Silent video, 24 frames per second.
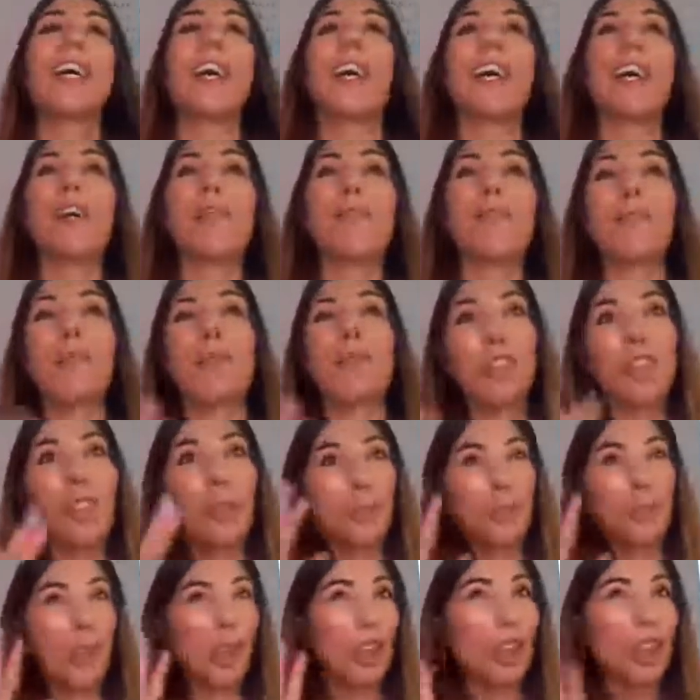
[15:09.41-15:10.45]
which
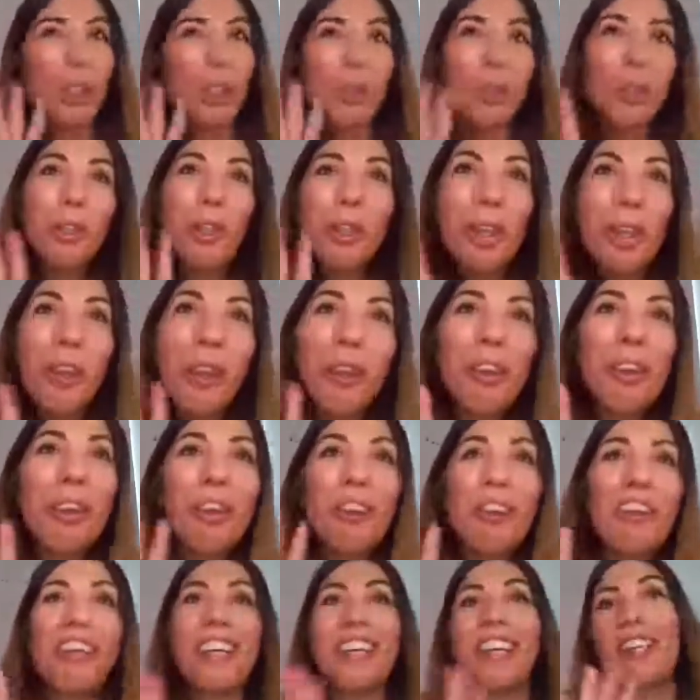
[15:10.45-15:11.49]
I'm going to show you
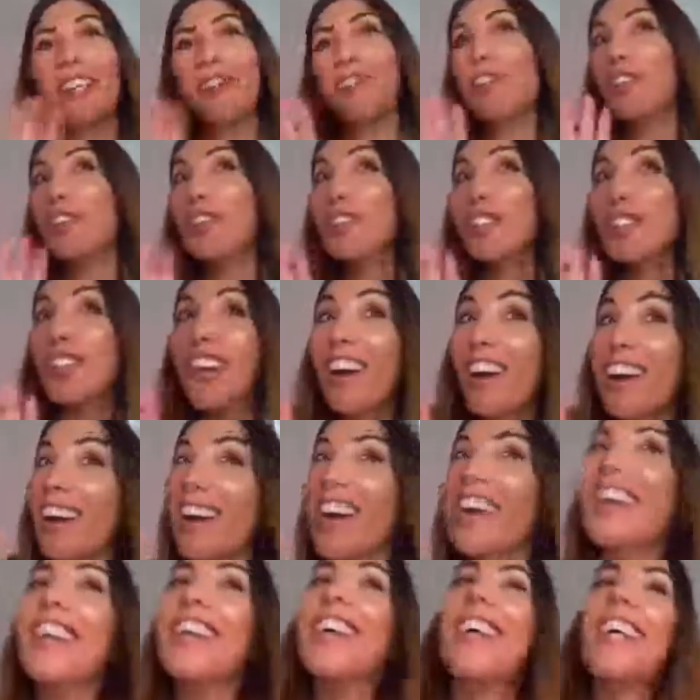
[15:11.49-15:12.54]
in the
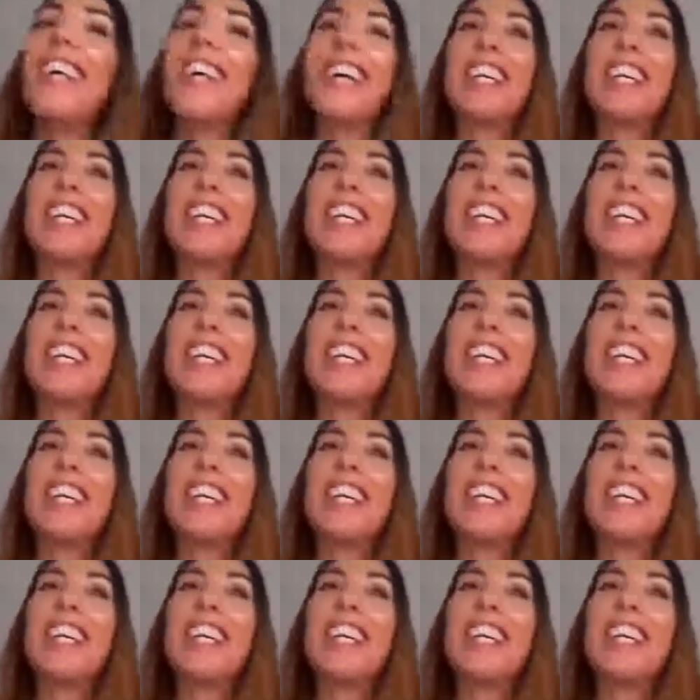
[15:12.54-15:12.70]
future.